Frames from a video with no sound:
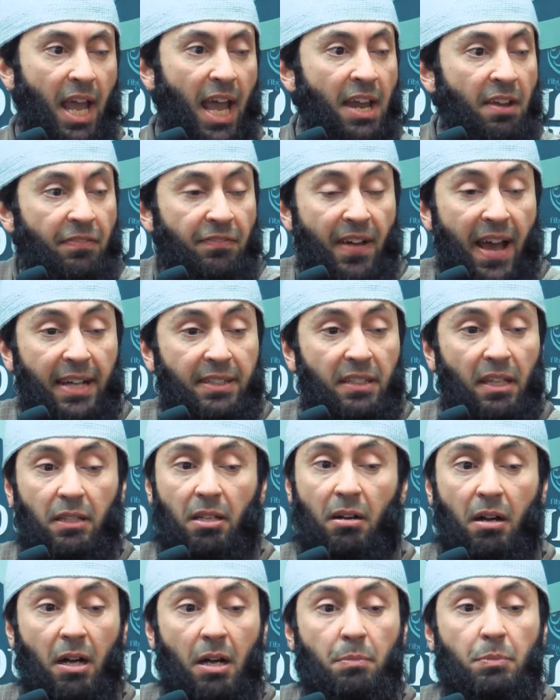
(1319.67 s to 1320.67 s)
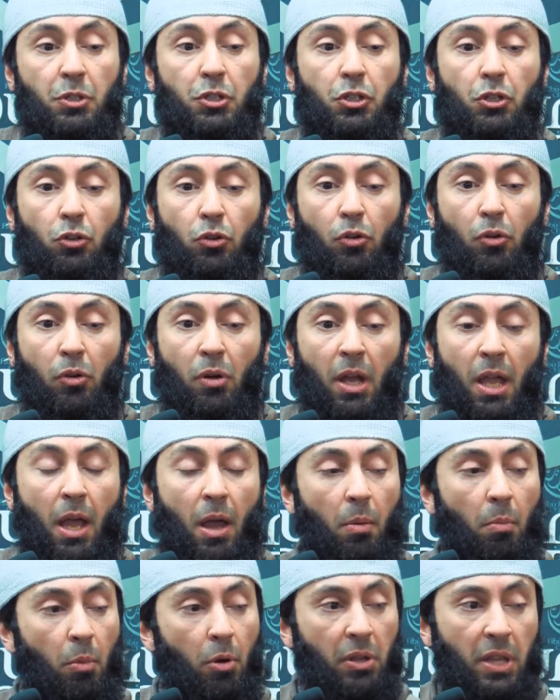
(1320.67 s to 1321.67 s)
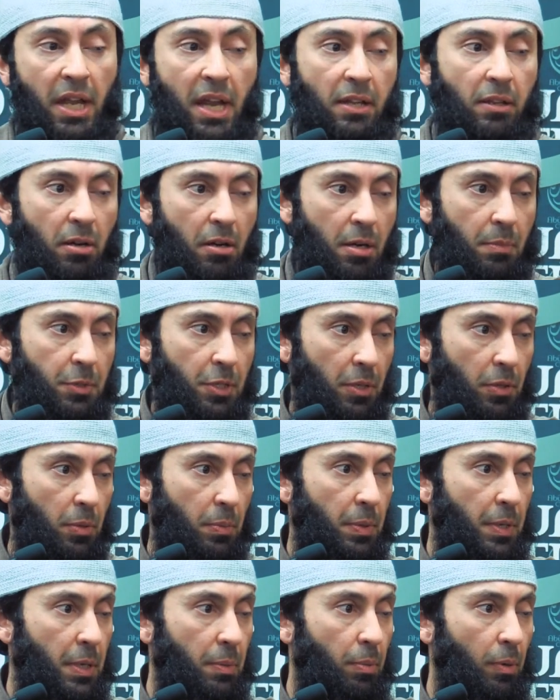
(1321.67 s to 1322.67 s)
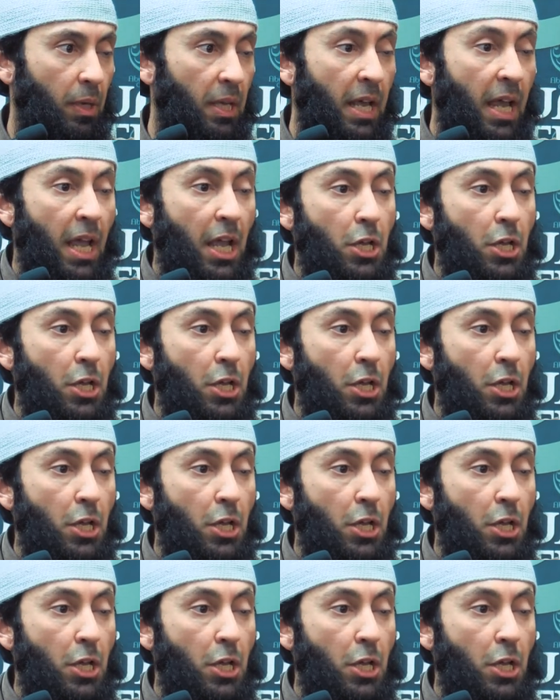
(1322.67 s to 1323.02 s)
In fact, it harms you more than it harms other people.